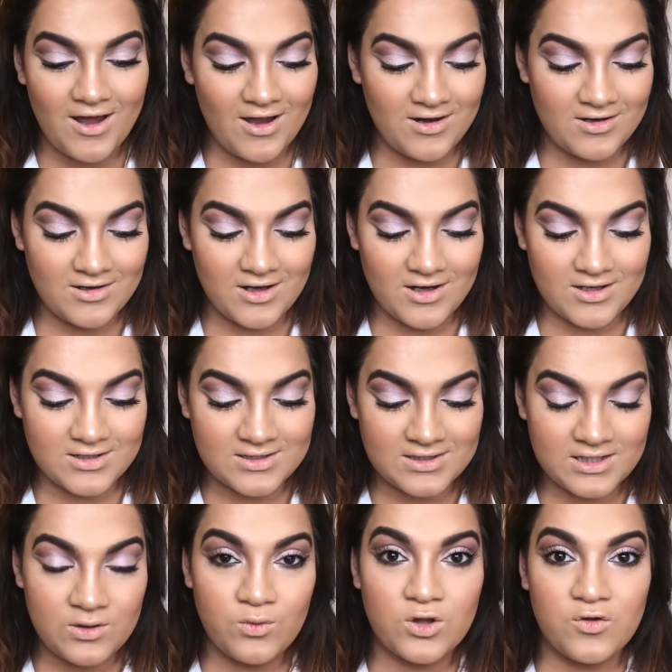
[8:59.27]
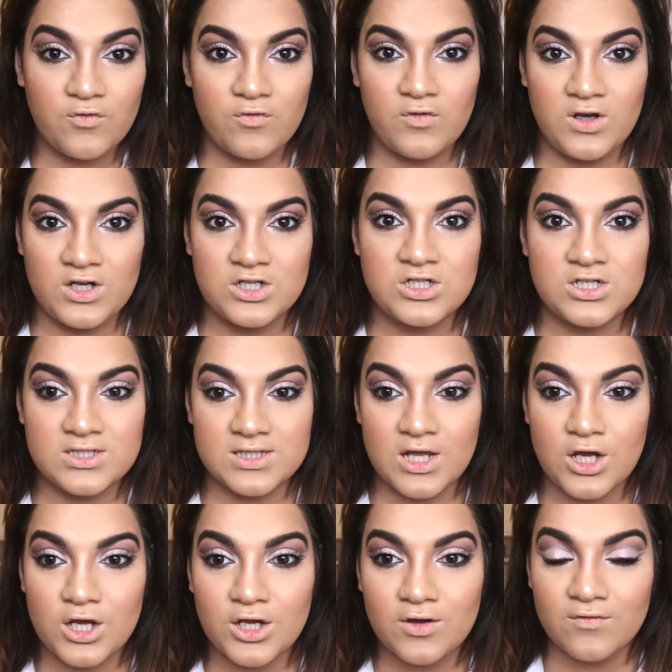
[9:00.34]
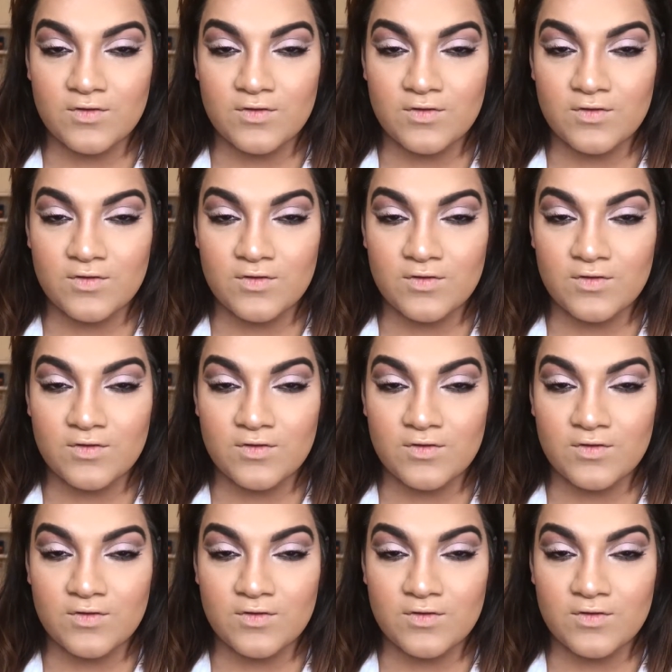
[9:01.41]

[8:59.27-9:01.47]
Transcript: and see what the finish is like.